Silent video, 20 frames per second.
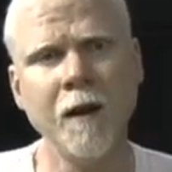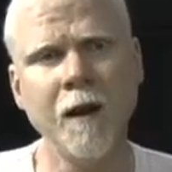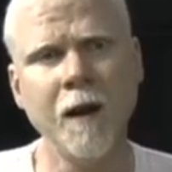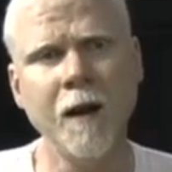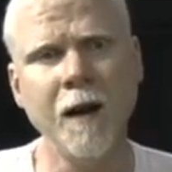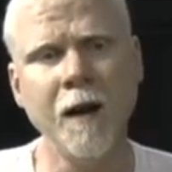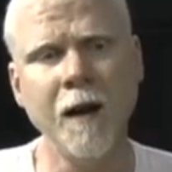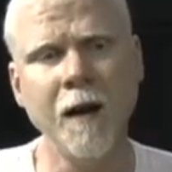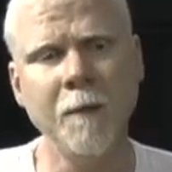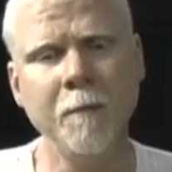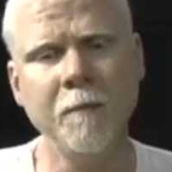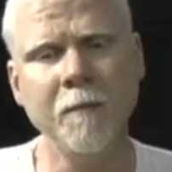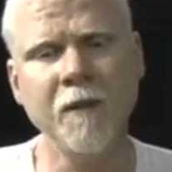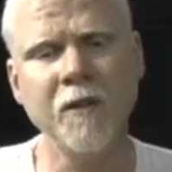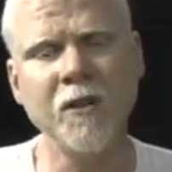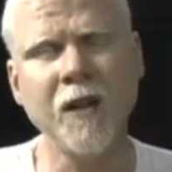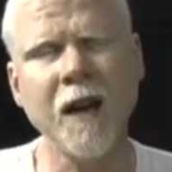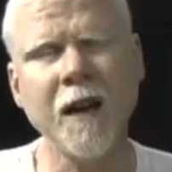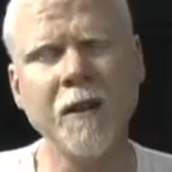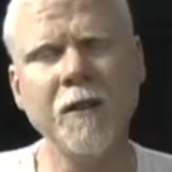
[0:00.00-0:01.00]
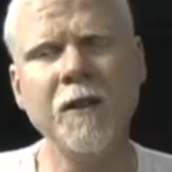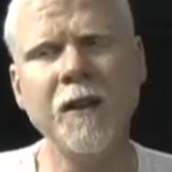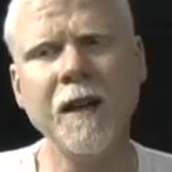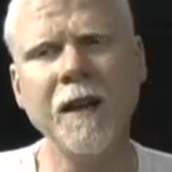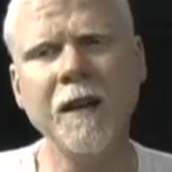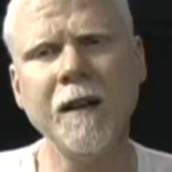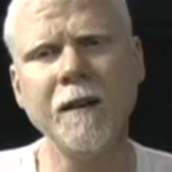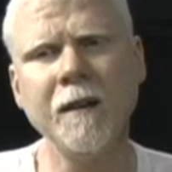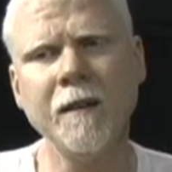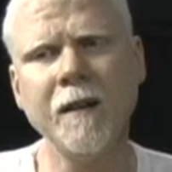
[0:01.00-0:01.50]
Um, second
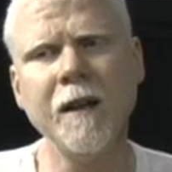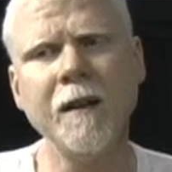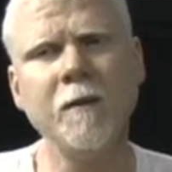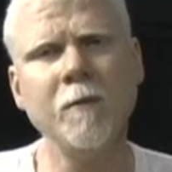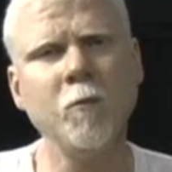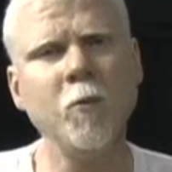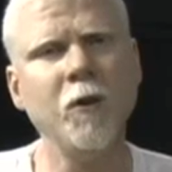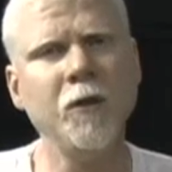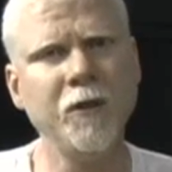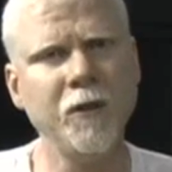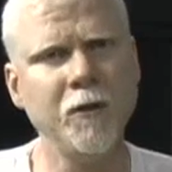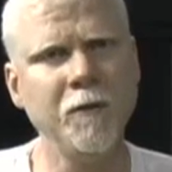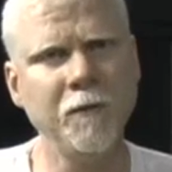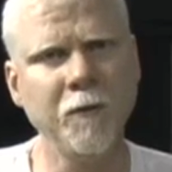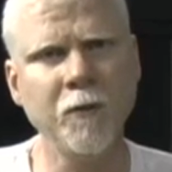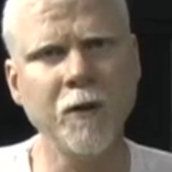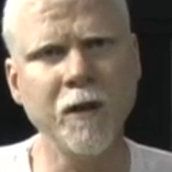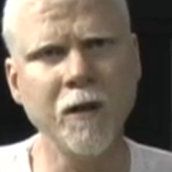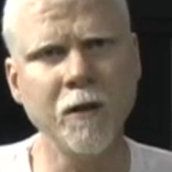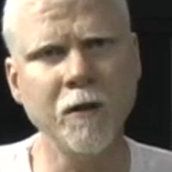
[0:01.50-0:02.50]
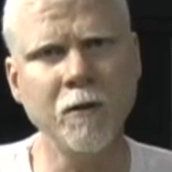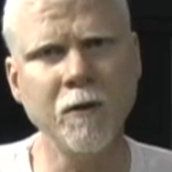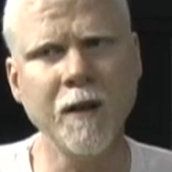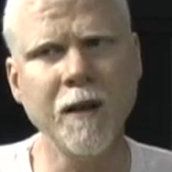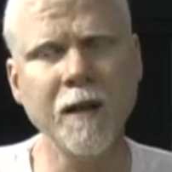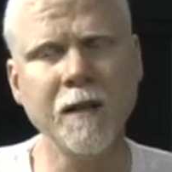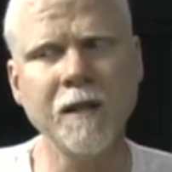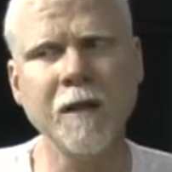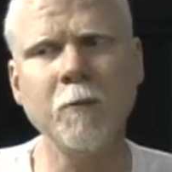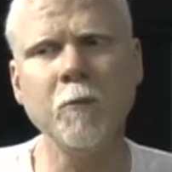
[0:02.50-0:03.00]
thing it will do for you
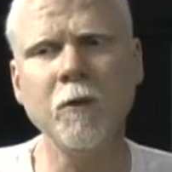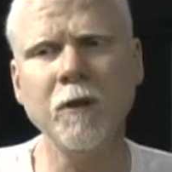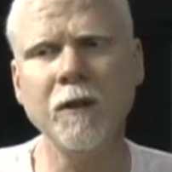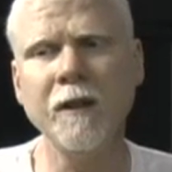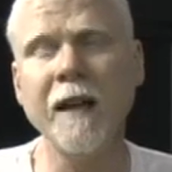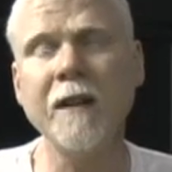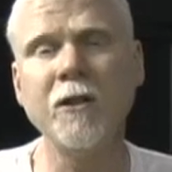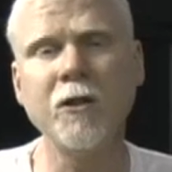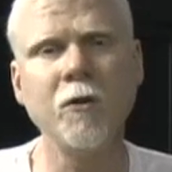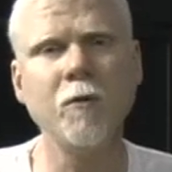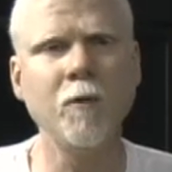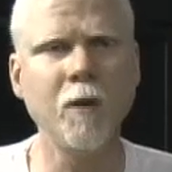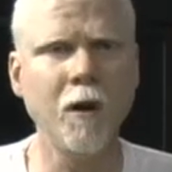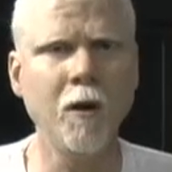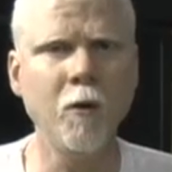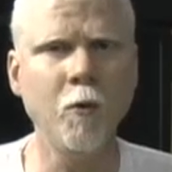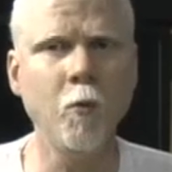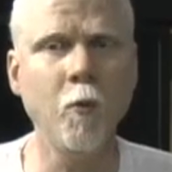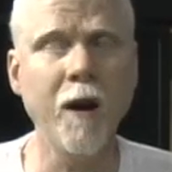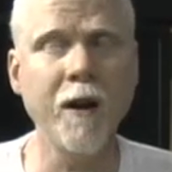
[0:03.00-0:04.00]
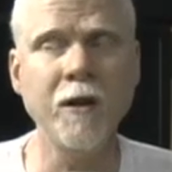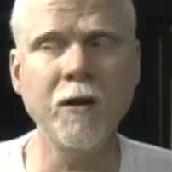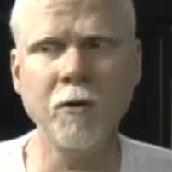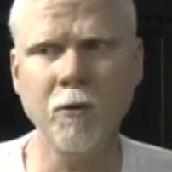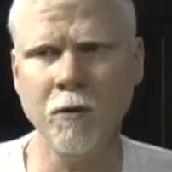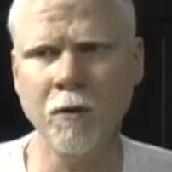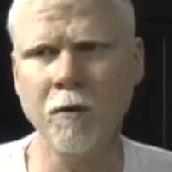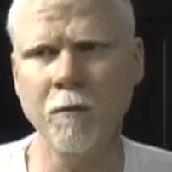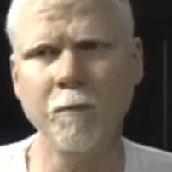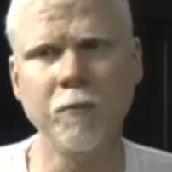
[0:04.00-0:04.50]
is it will let you know when
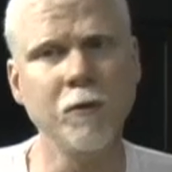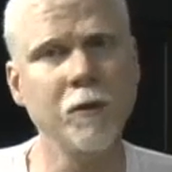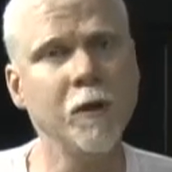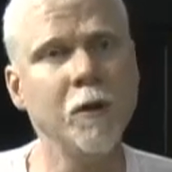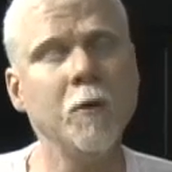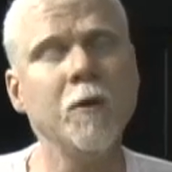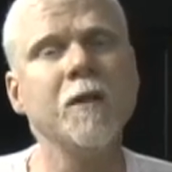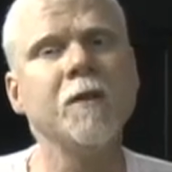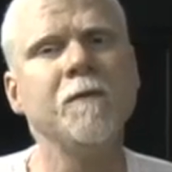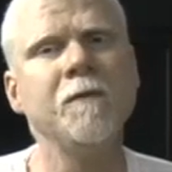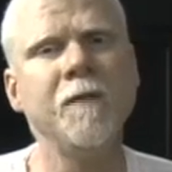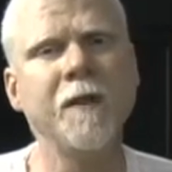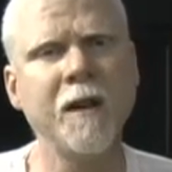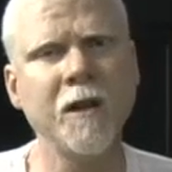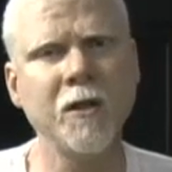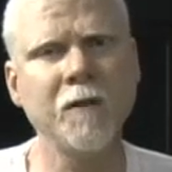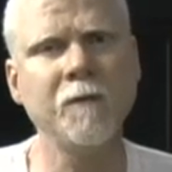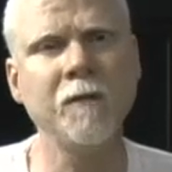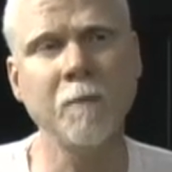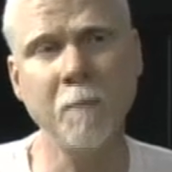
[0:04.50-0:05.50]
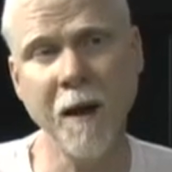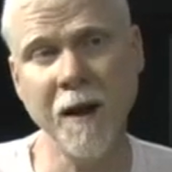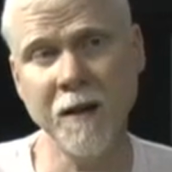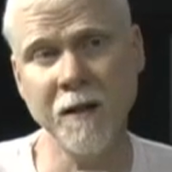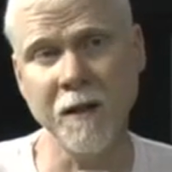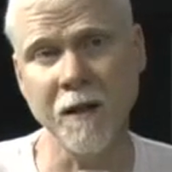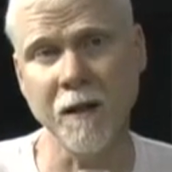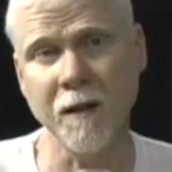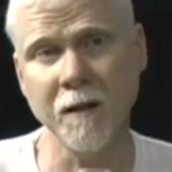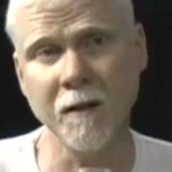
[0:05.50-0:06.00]
your brew is finished
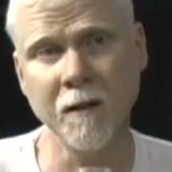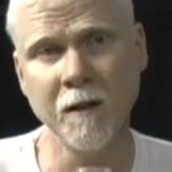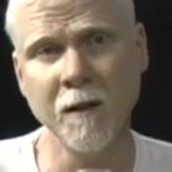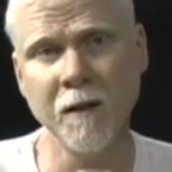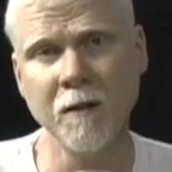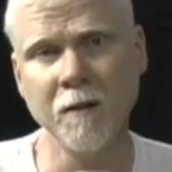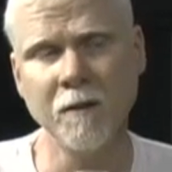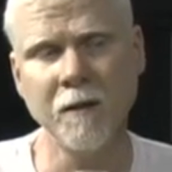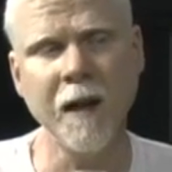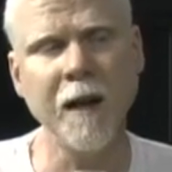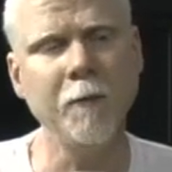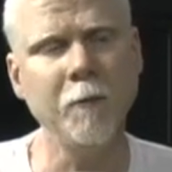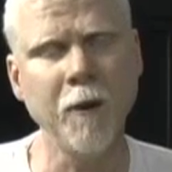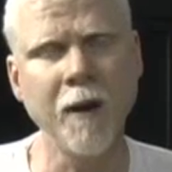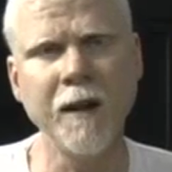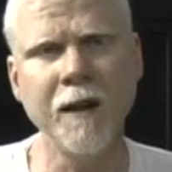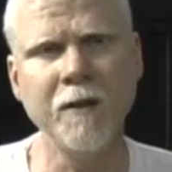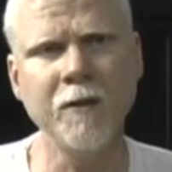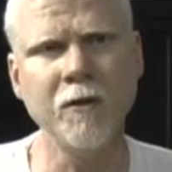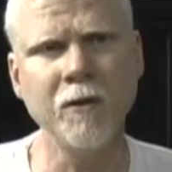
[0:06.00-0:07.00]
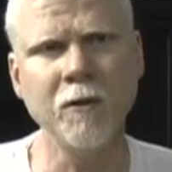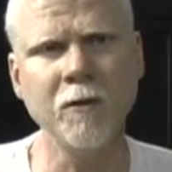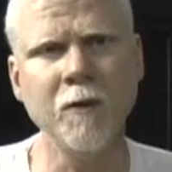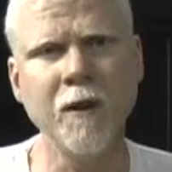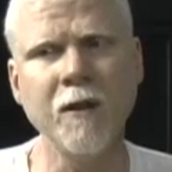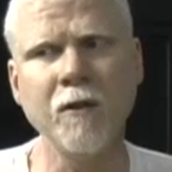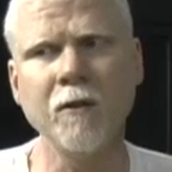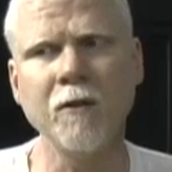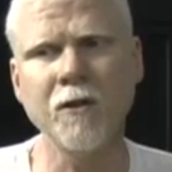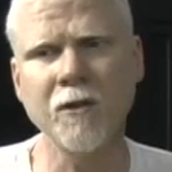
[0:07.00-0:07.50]
fermenting and ready to
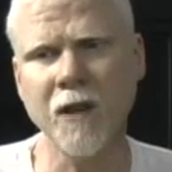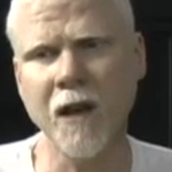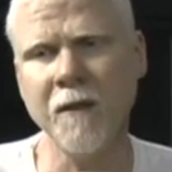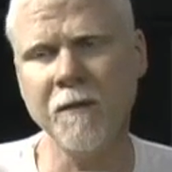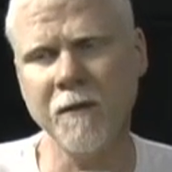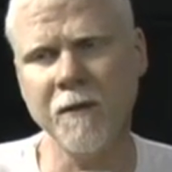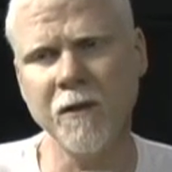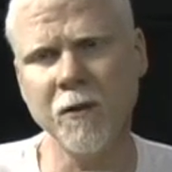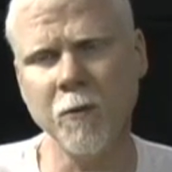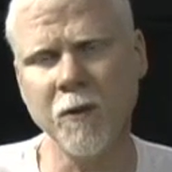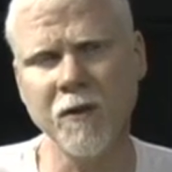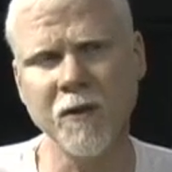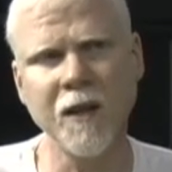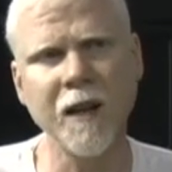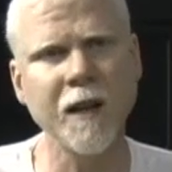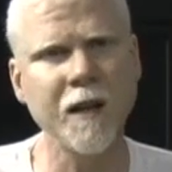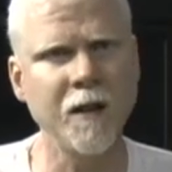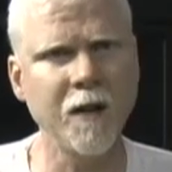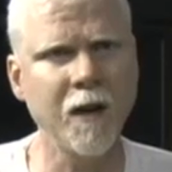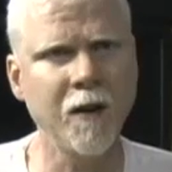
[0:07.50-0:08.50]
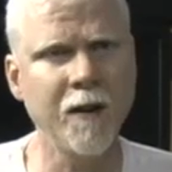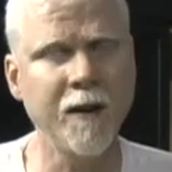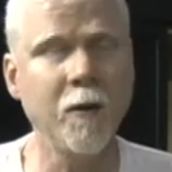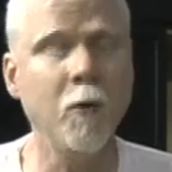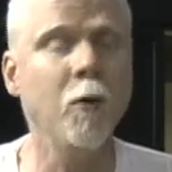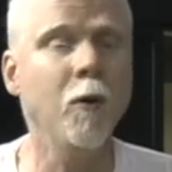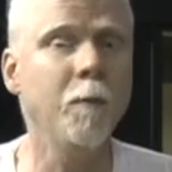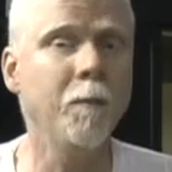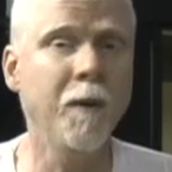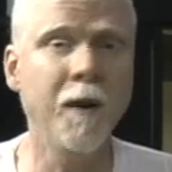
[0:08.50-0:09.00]
either siphon to a secondary
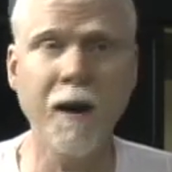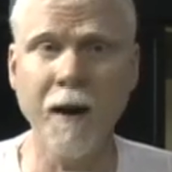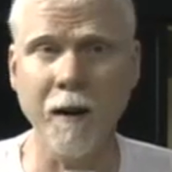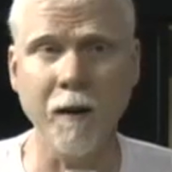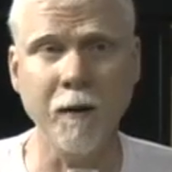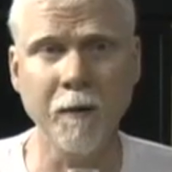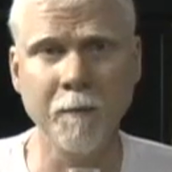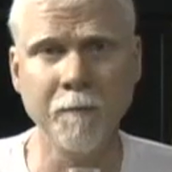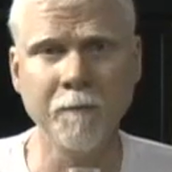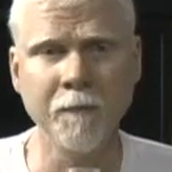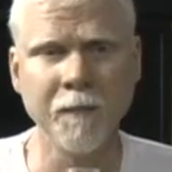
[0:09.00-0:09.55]
or a bottle.